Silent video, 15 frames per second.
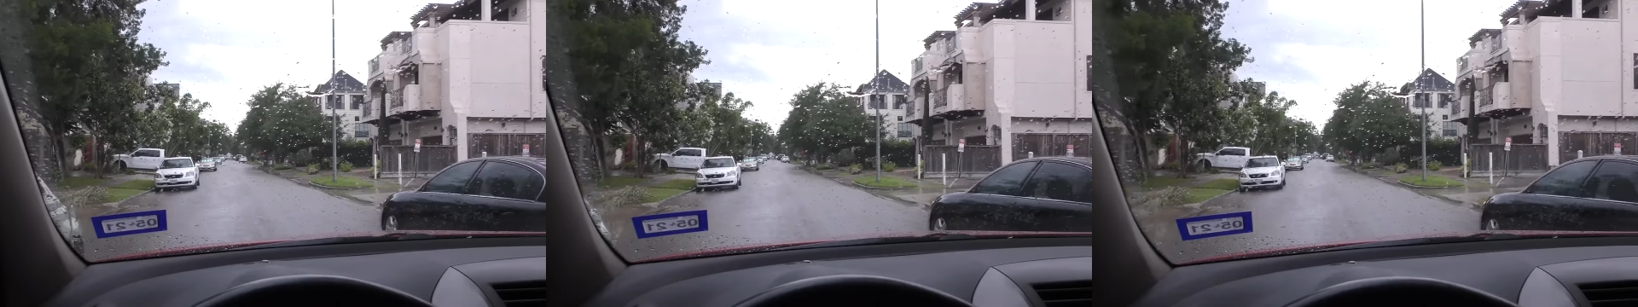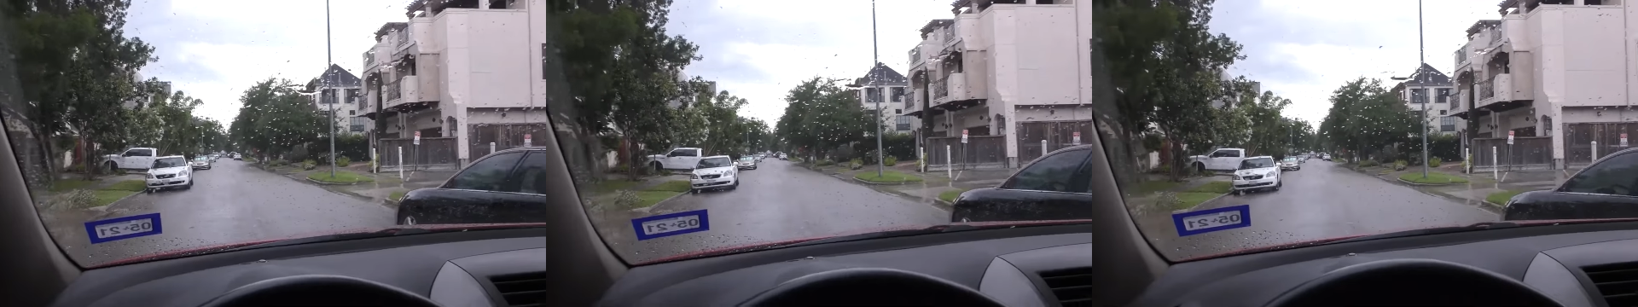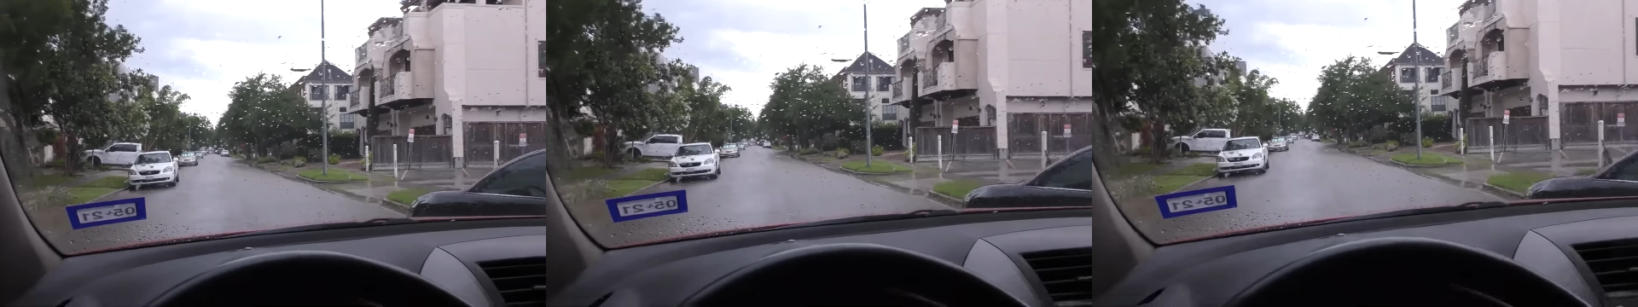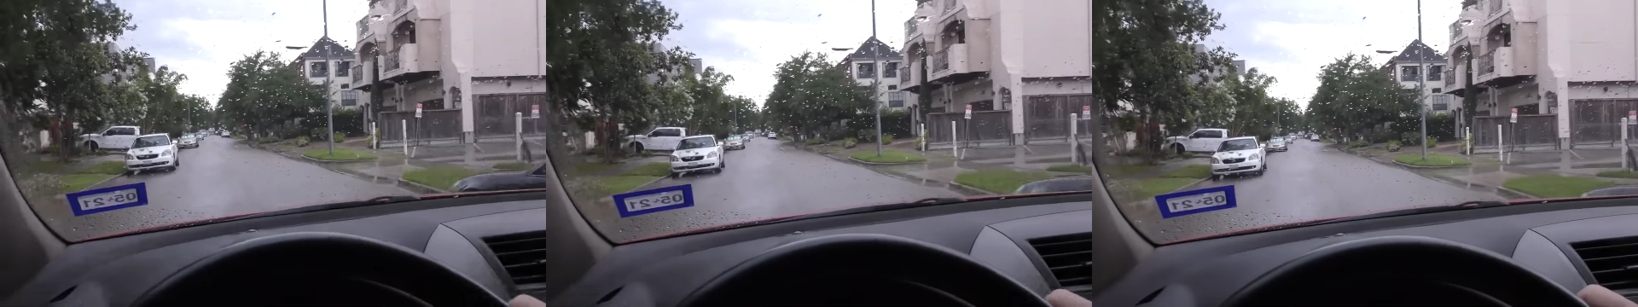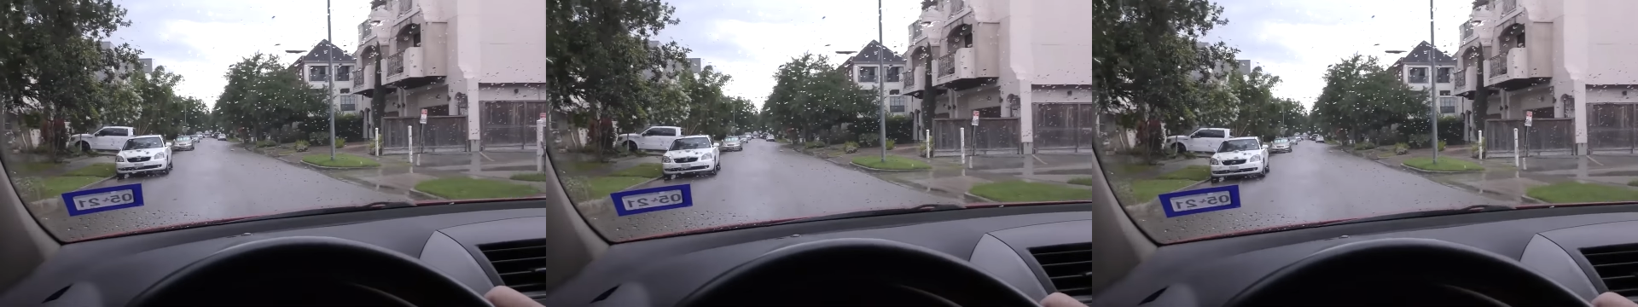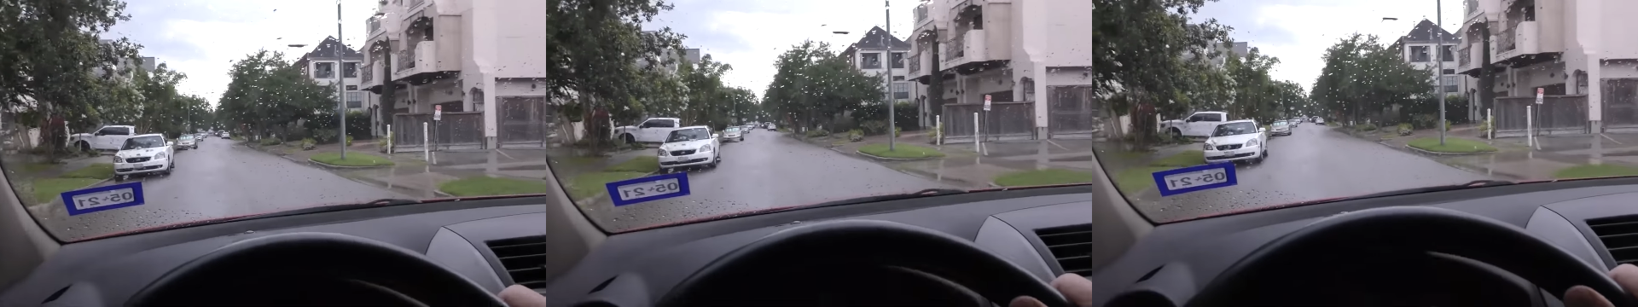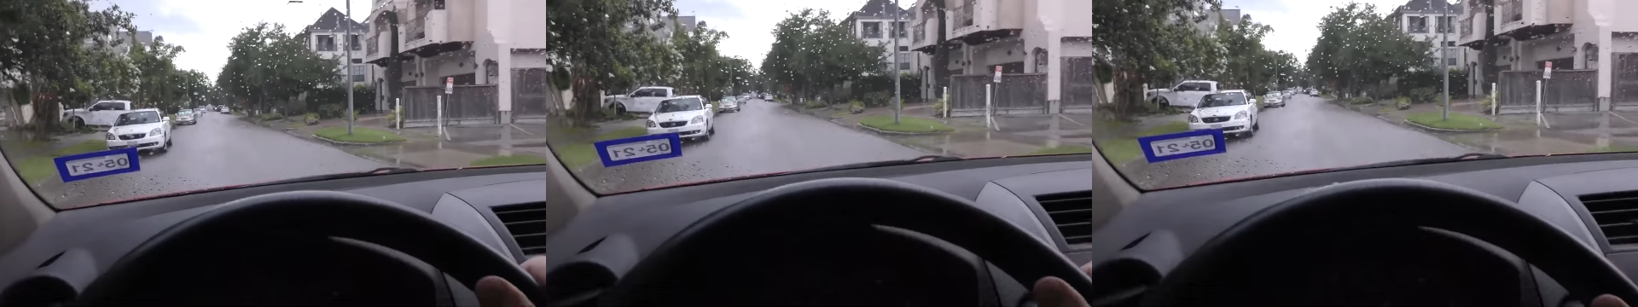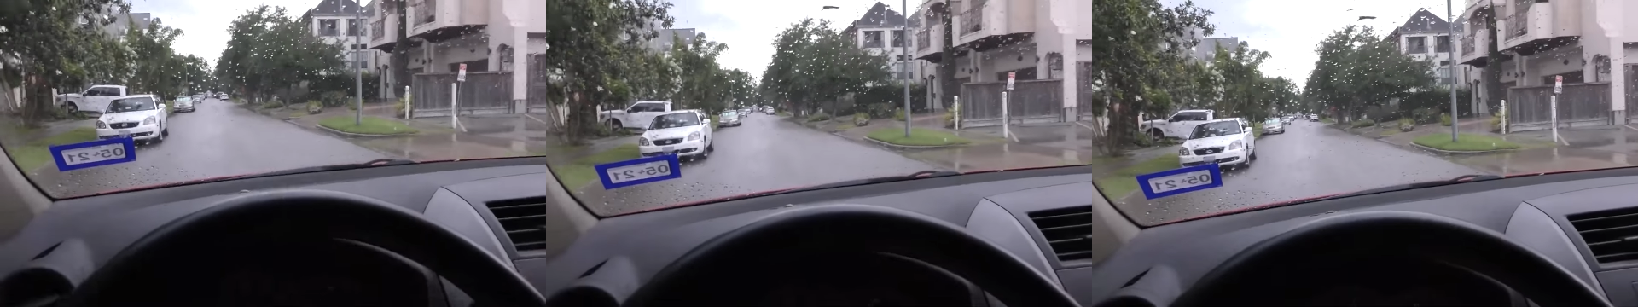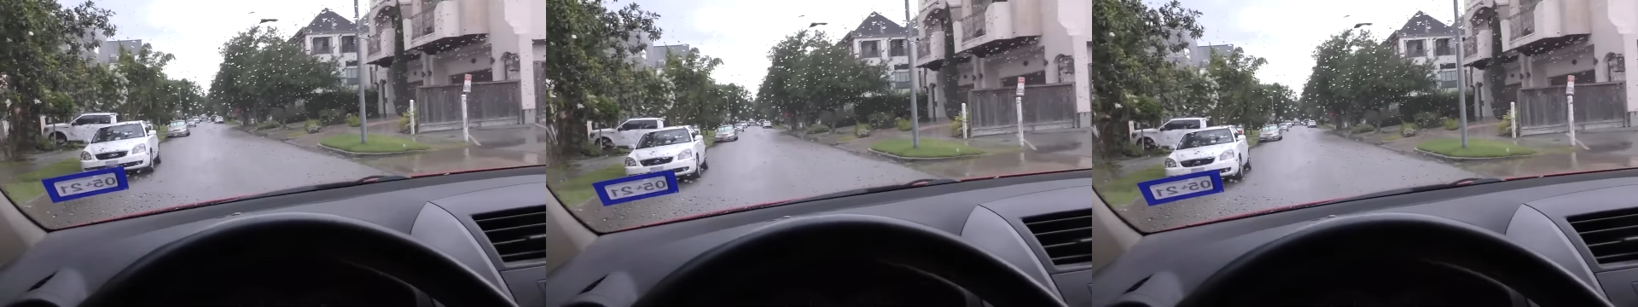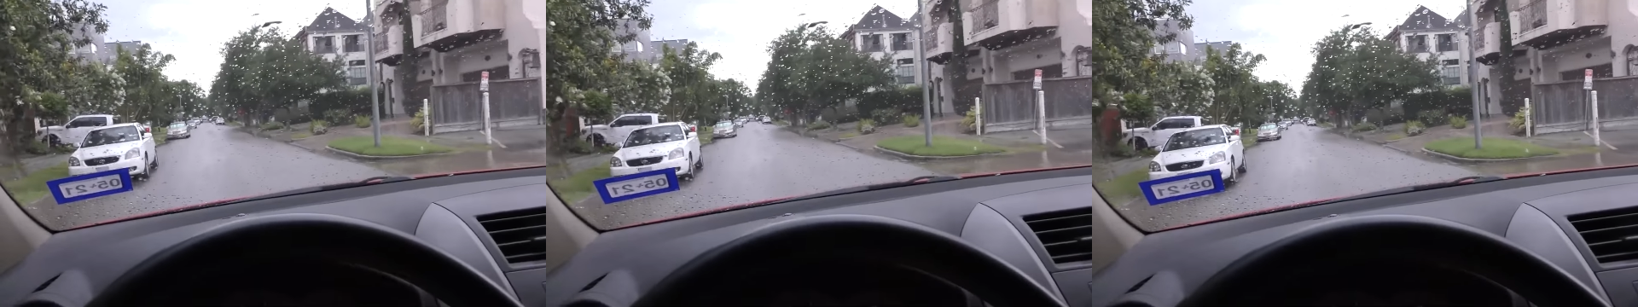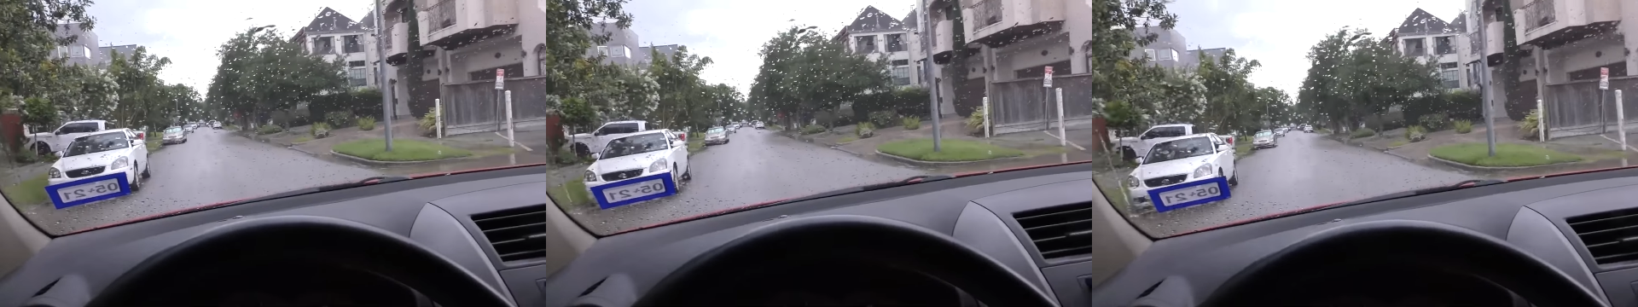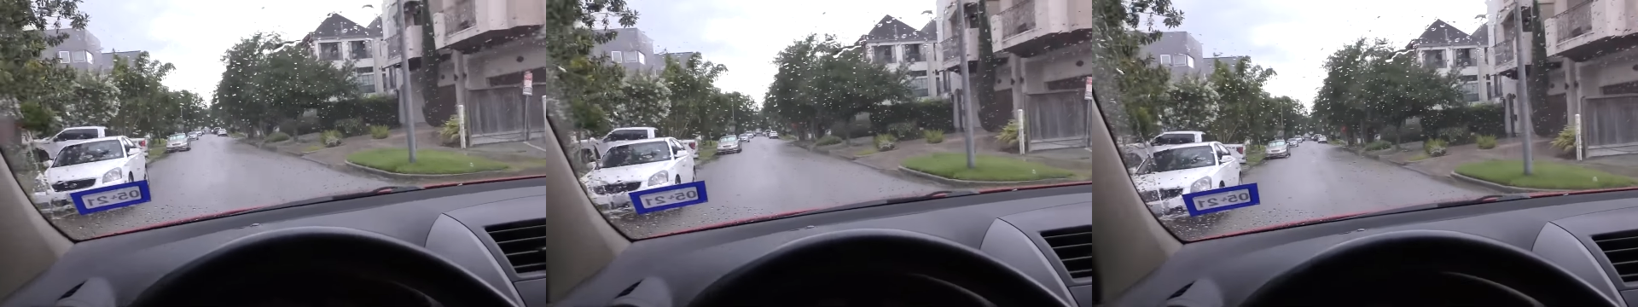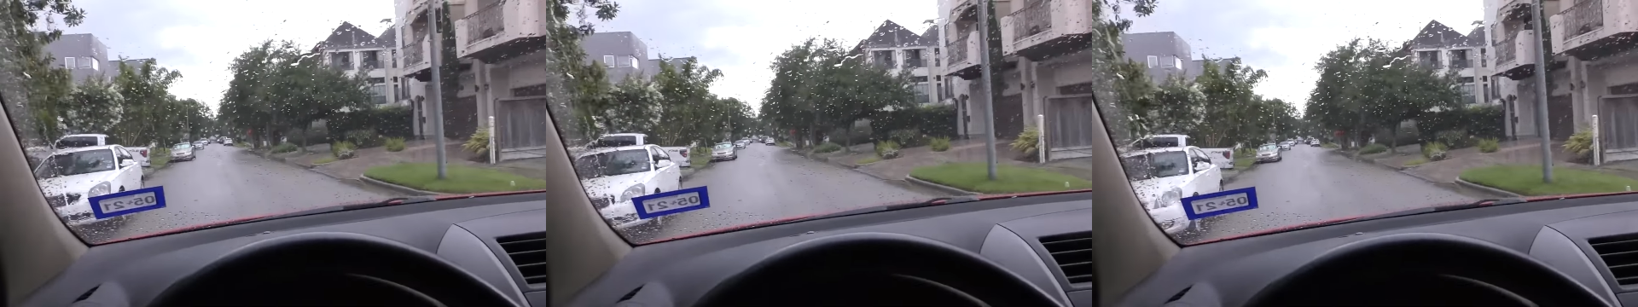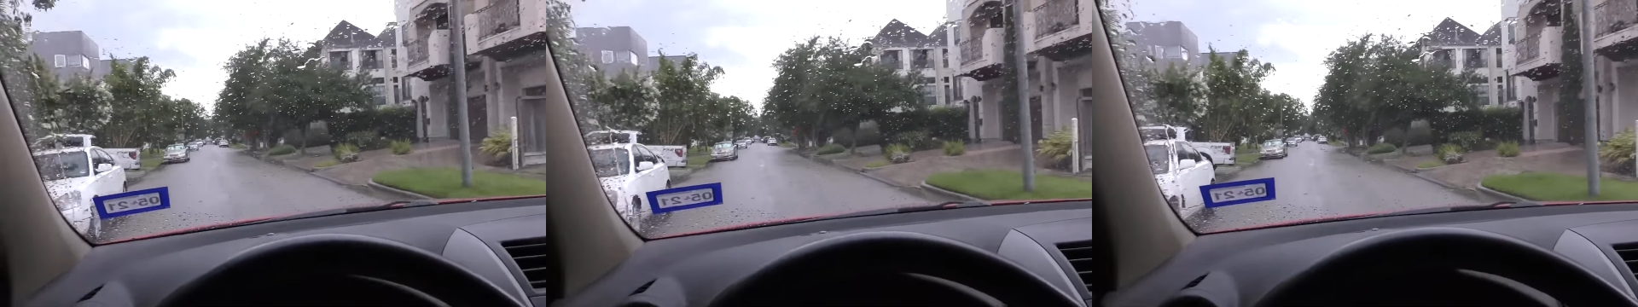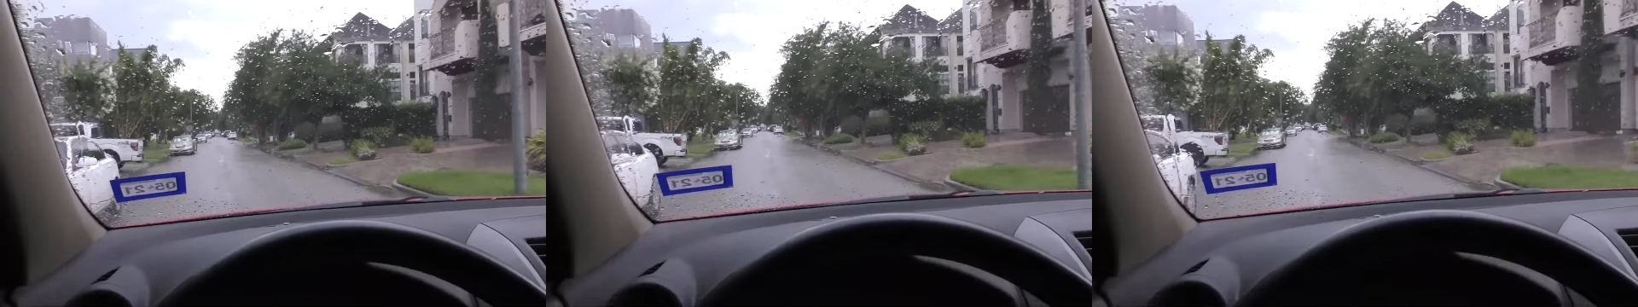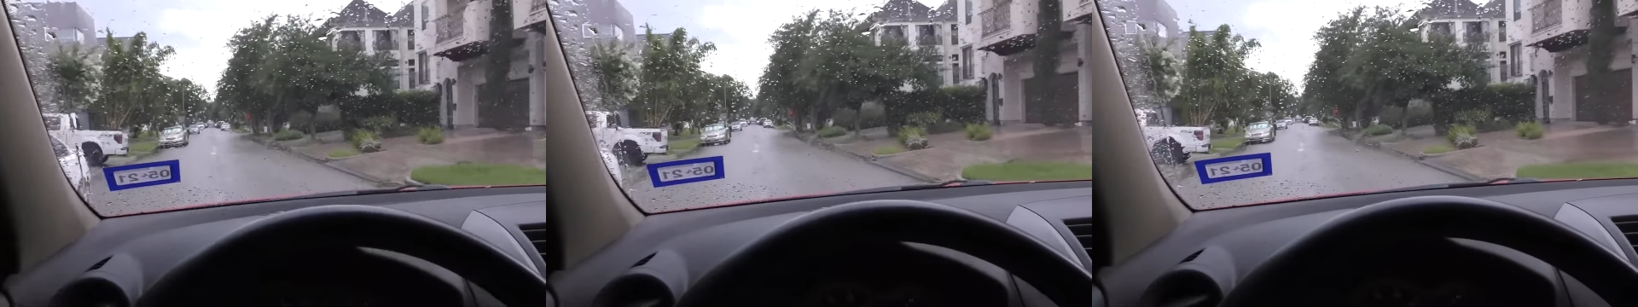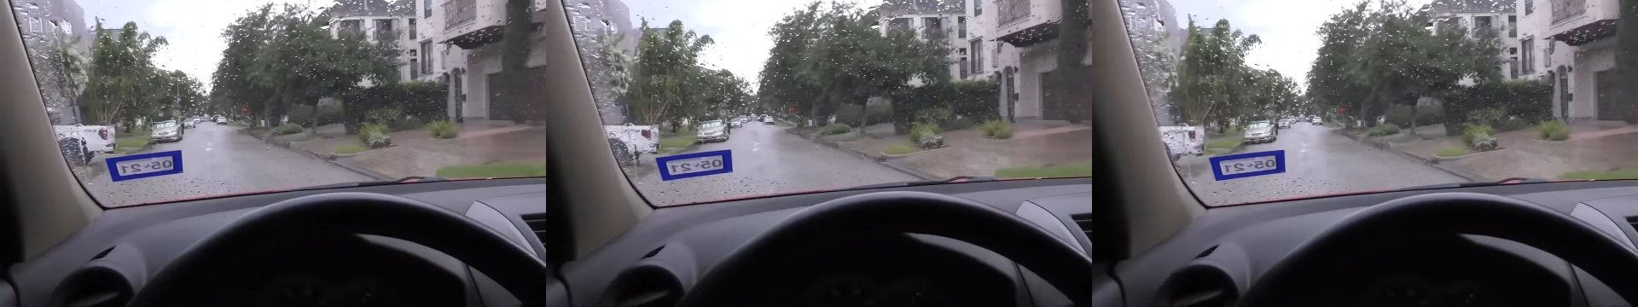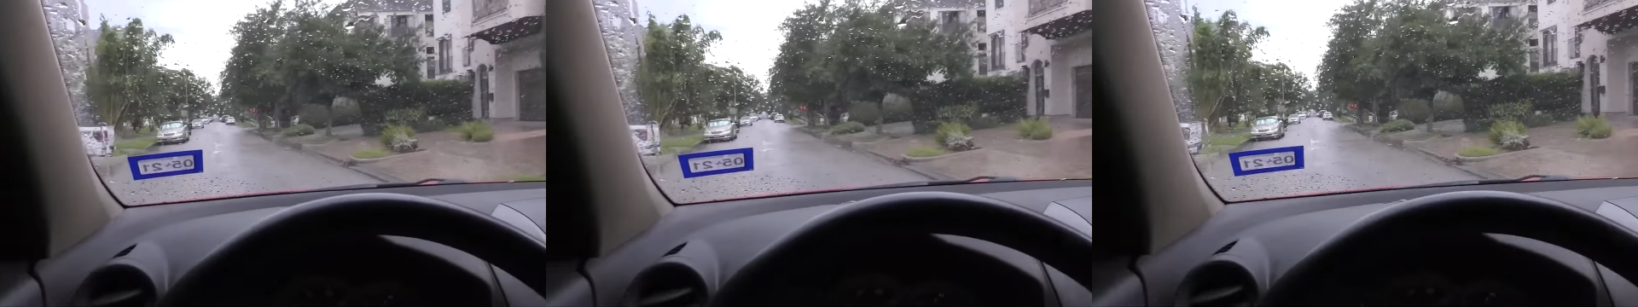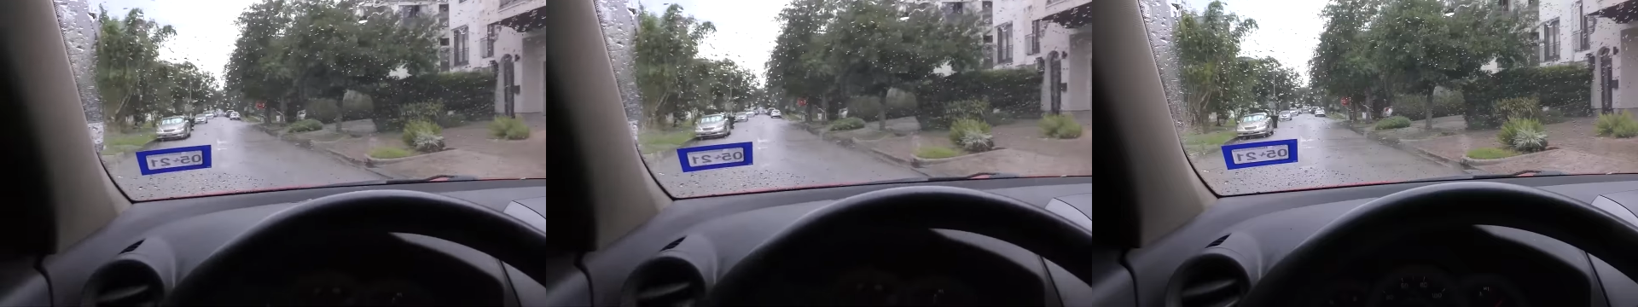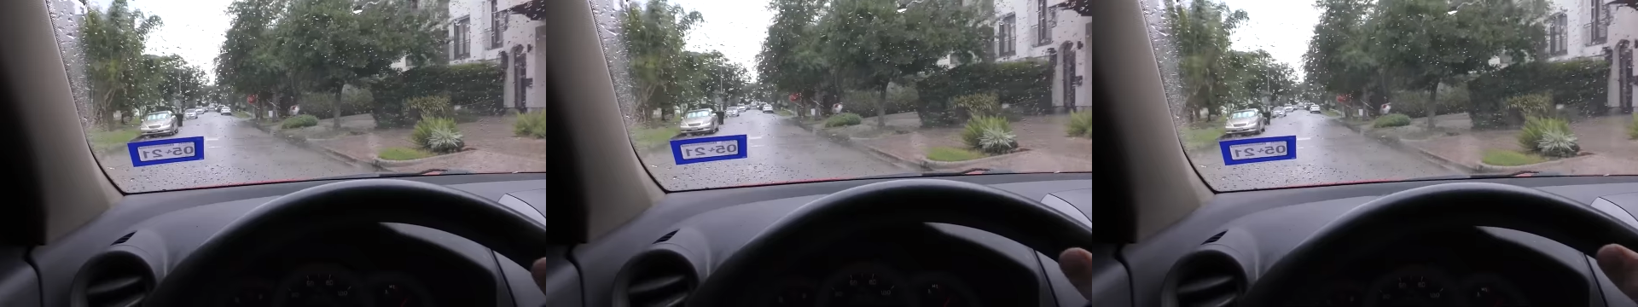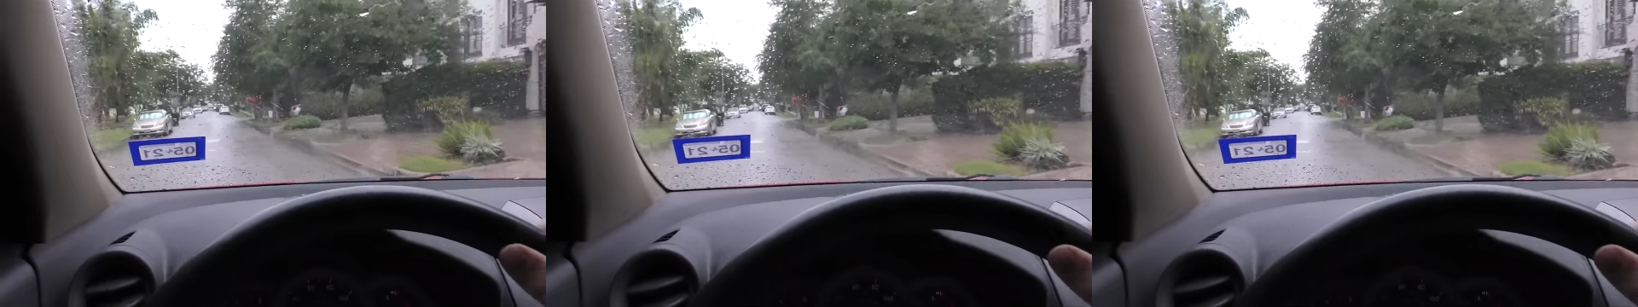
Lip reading: Nobody's mouth can be seen.